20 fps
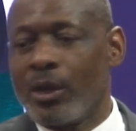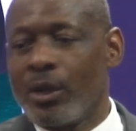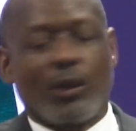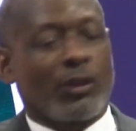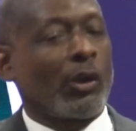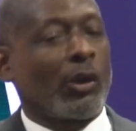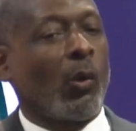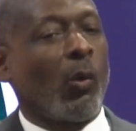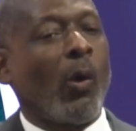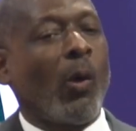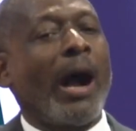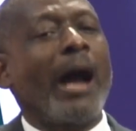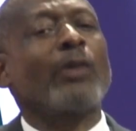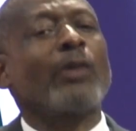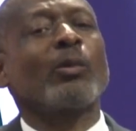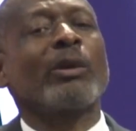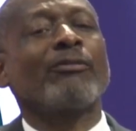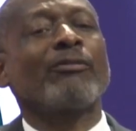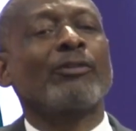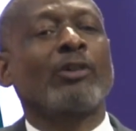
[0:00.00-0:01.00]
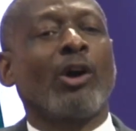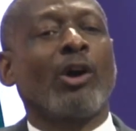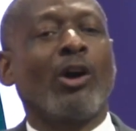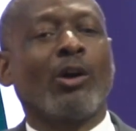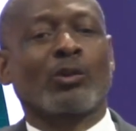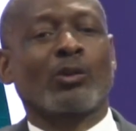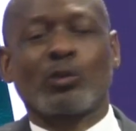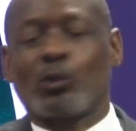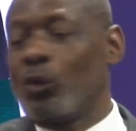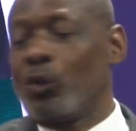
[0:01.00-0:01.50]
the one with
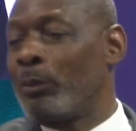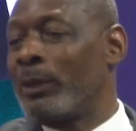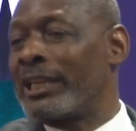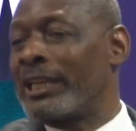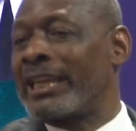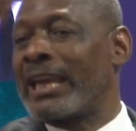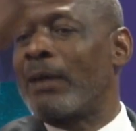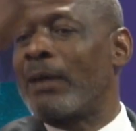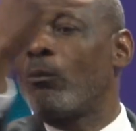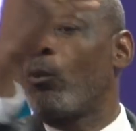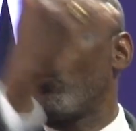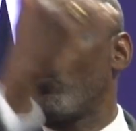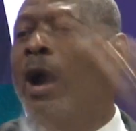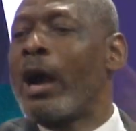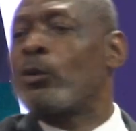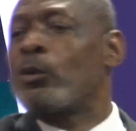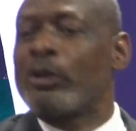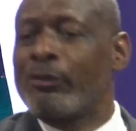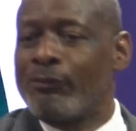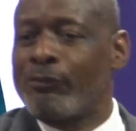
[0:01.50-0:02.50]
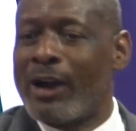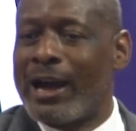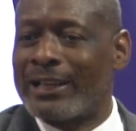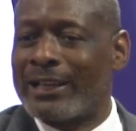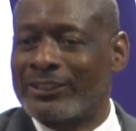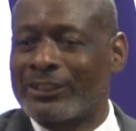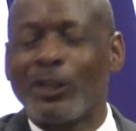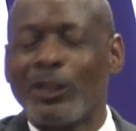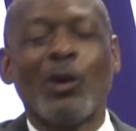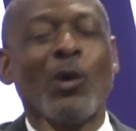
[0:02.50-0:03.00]
God who became one with
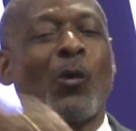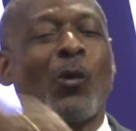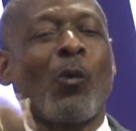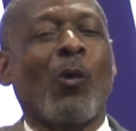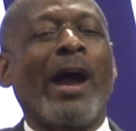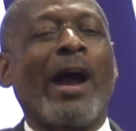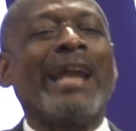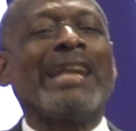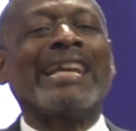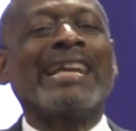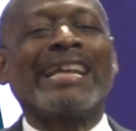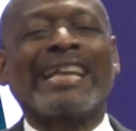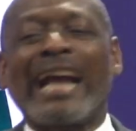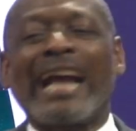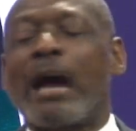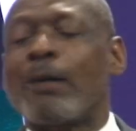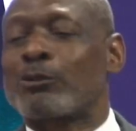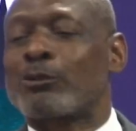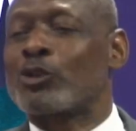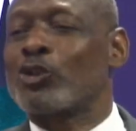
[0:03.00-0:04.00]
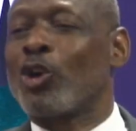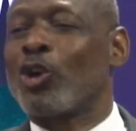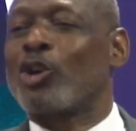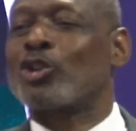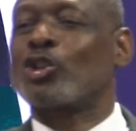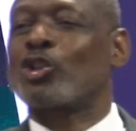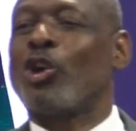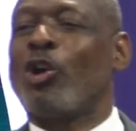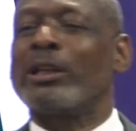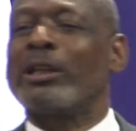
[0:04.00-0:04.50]
us, when he comes, not
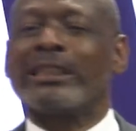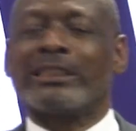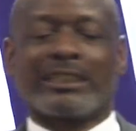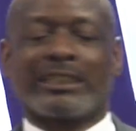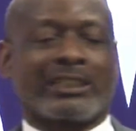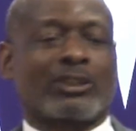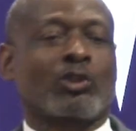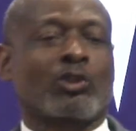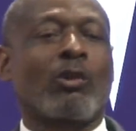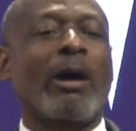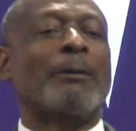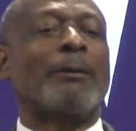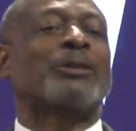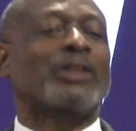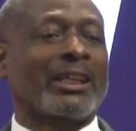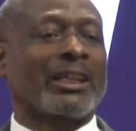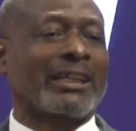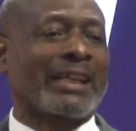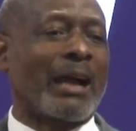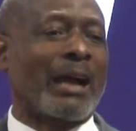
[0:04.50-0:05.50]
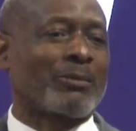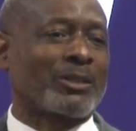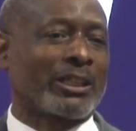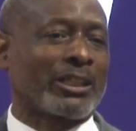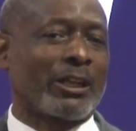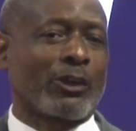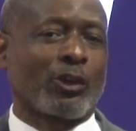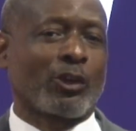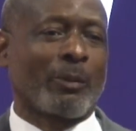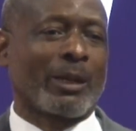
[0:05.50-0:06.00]
only disruption comes in a
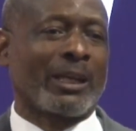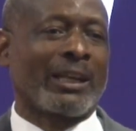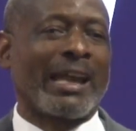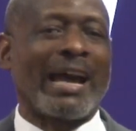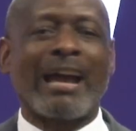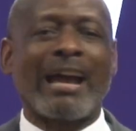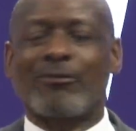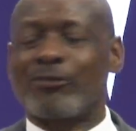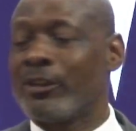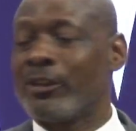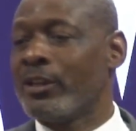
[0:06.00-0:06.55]
human life,